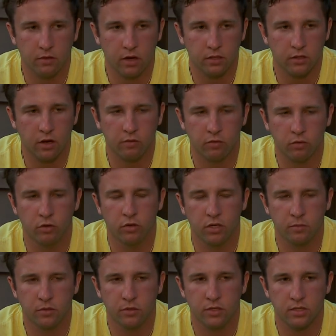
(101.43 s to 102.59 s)
Dr. Avalot will
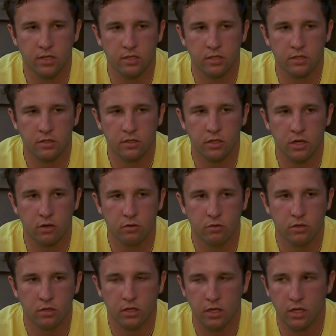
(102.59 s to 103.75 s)
come to his senses, you know,
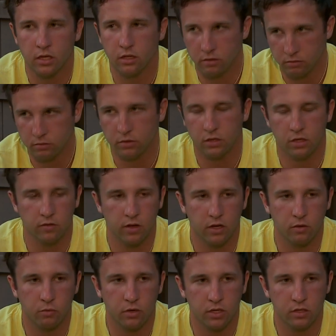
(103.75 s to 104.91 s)
and give
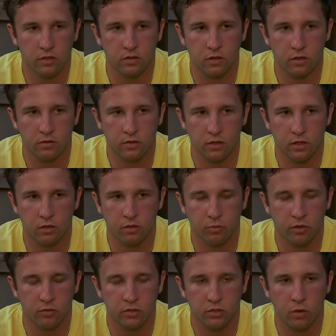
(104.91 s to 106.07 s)
Hayden what he deserves, you know, the
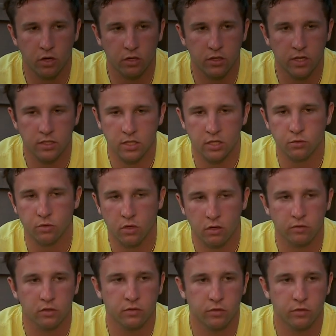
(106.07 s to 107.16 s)
privilege to walk on that stage with all of his